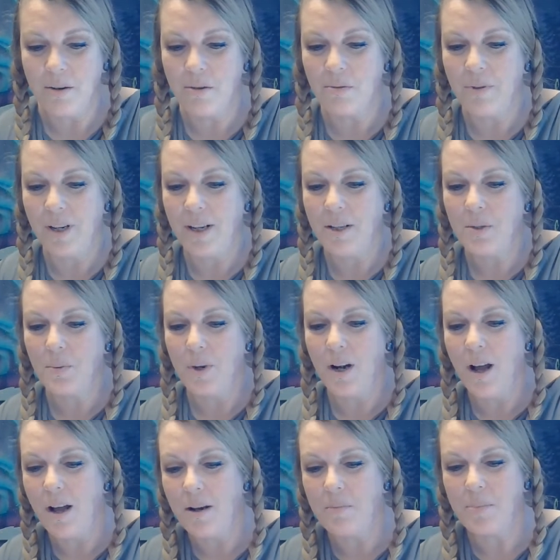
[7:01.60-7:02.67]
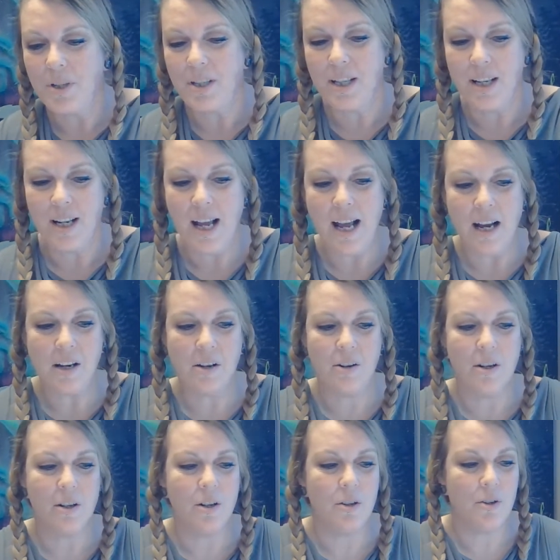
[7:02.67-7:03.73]
readings 100%
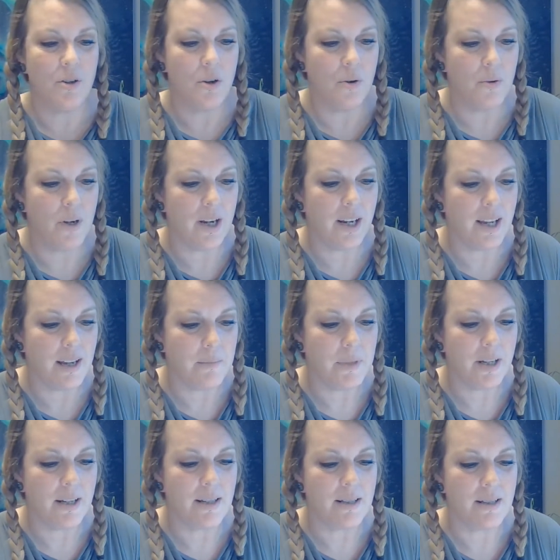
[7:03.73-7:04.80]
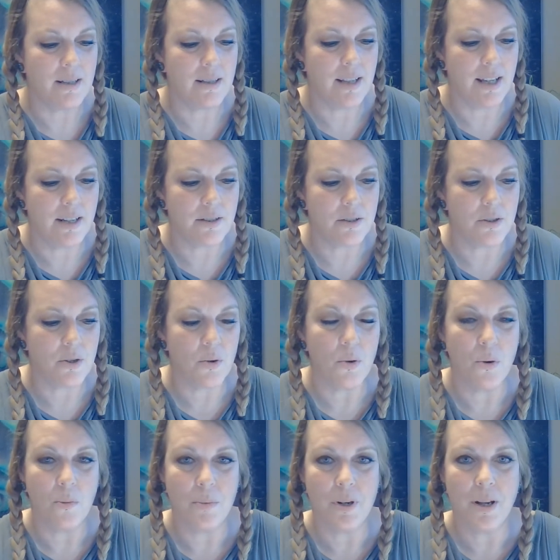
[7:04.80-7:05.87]
accurate? No, again, because things are so
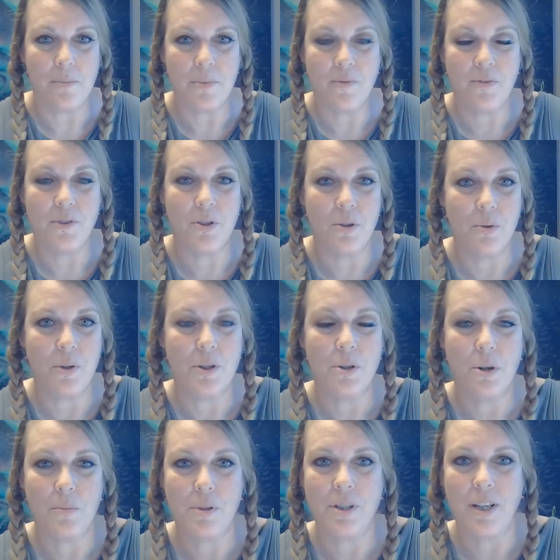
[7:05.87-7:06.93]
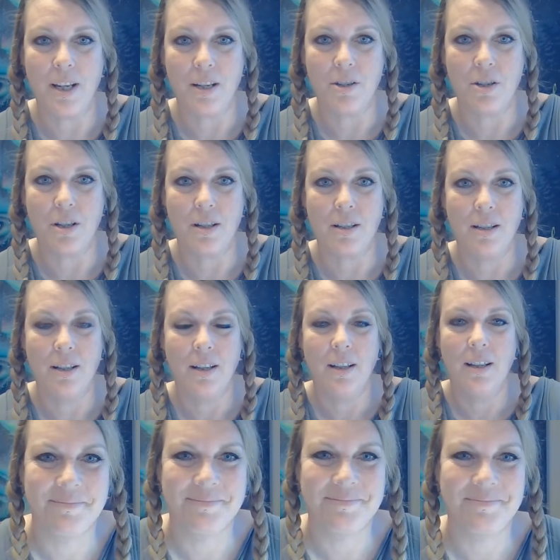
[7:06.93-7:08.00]
open up to interpretation.
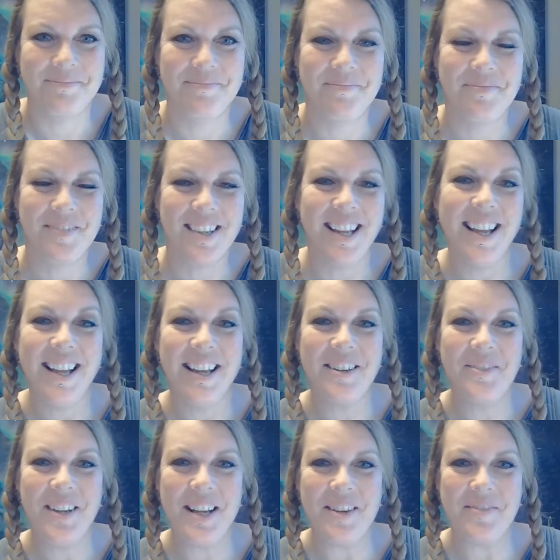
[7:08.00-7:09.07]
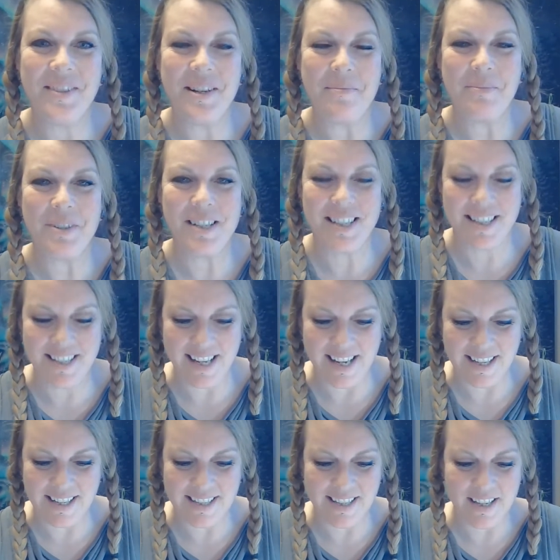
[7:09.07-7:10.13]
And we have number
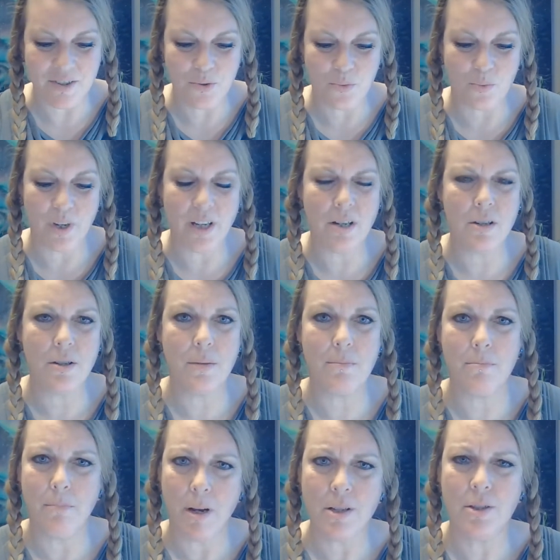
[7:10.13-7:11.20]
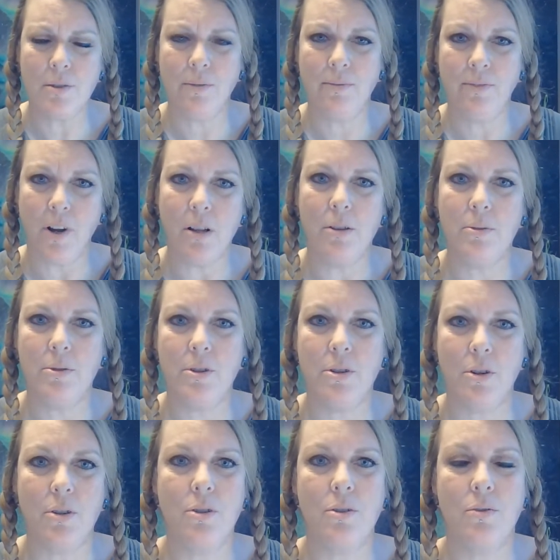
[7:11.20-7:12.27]
6, is readers must follow
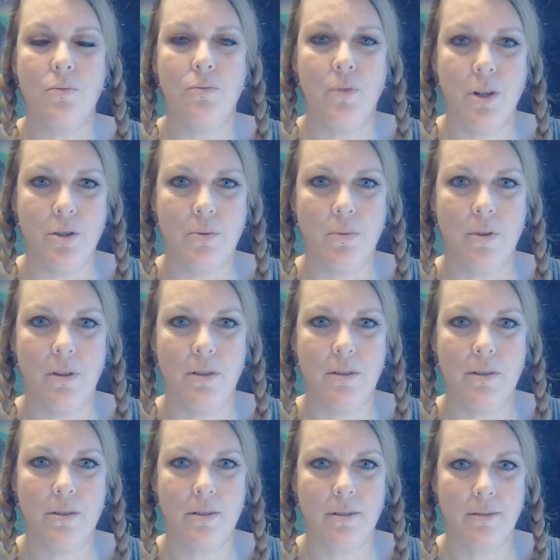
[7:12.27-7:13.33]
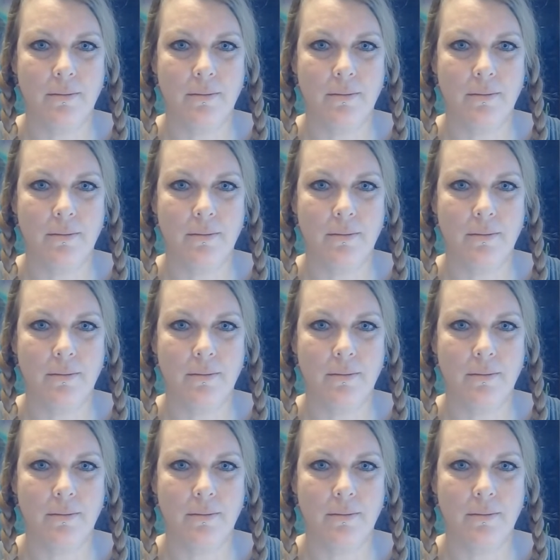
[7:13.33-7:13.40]
certain rituals.